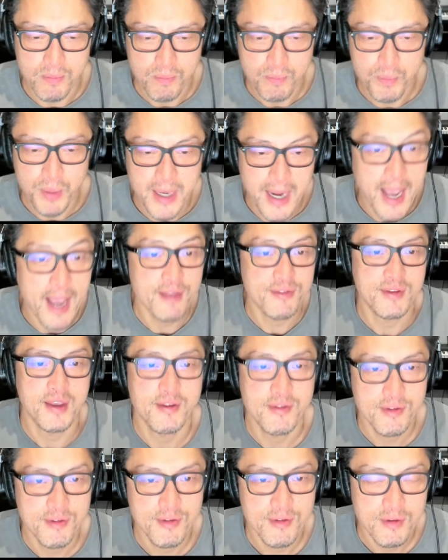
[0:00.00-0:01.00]
put
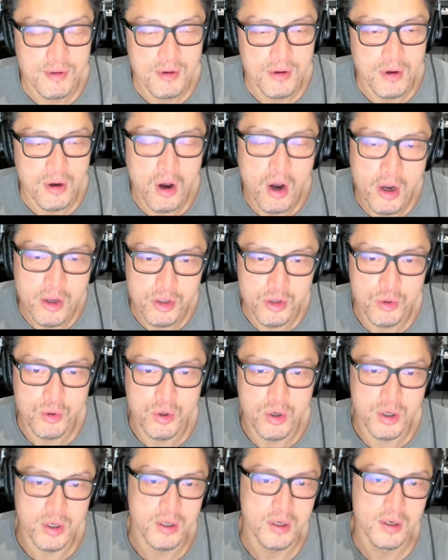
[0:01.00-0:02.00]
assets on
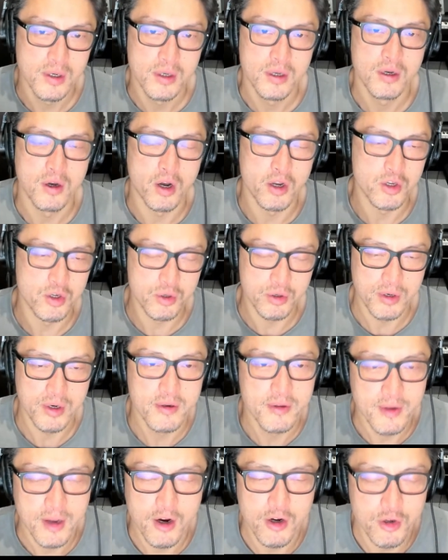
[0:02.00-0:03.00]
your
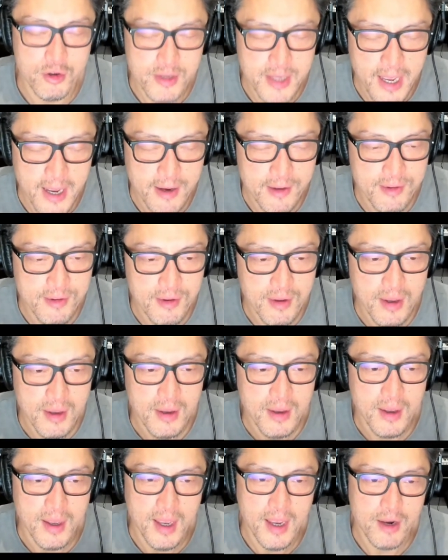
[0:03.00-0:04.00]
DEX,
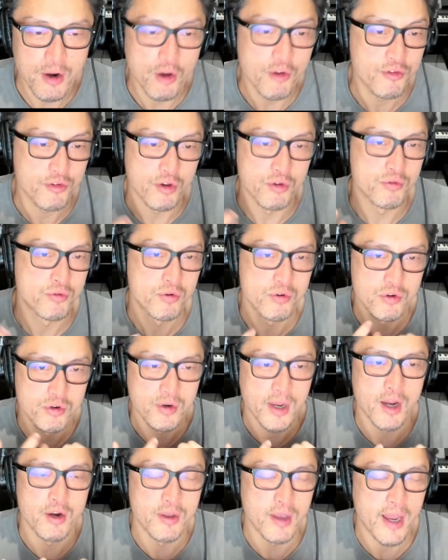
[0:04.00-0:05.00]
and also
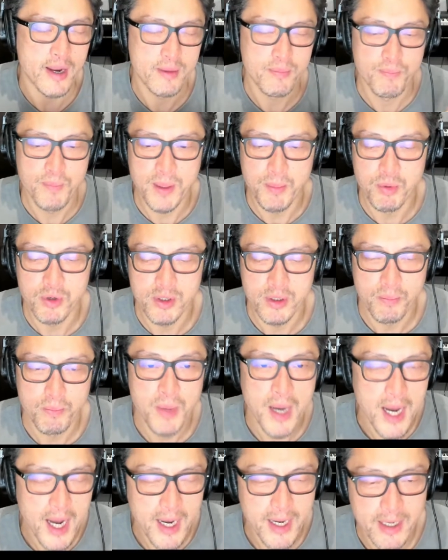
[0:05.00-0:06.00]
how do you get people to
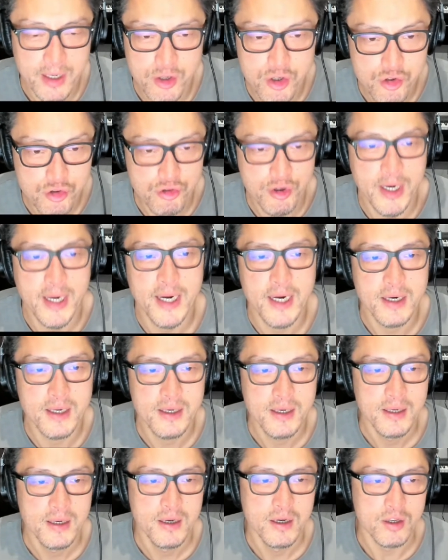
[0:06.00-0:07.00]
buy and trade
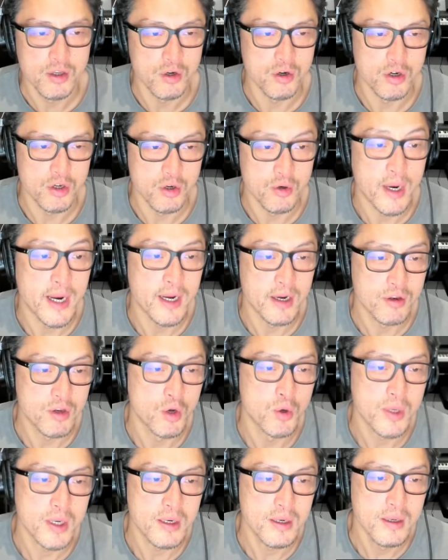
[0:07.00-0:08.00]
your egg
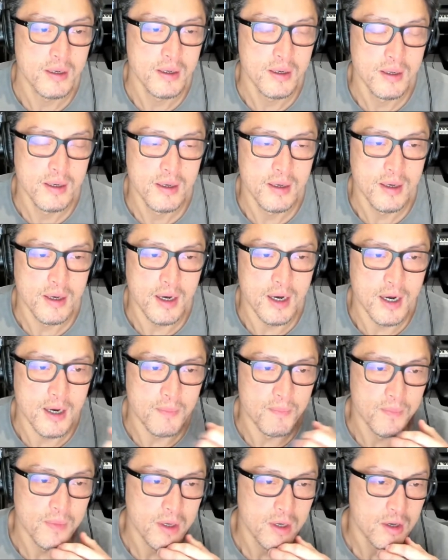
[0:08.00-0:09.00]
token?
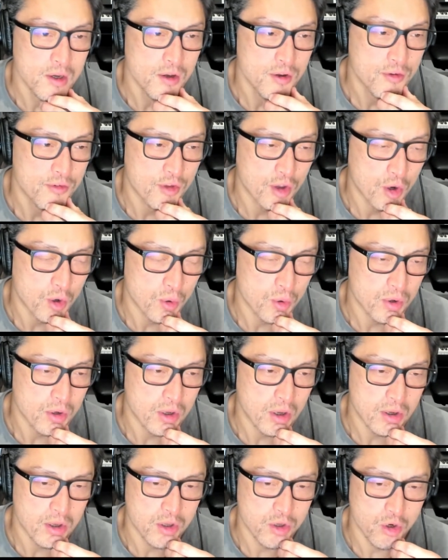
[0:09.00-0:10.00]
So
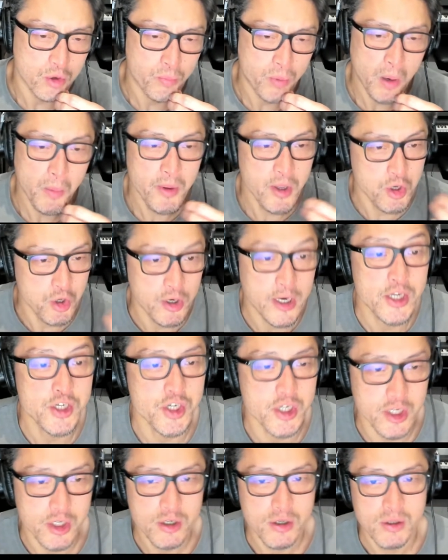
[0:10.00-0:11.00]
you're probably a good
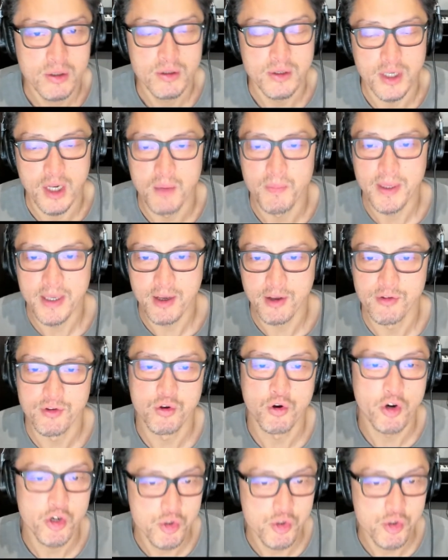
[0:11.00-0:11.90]
engineer, because you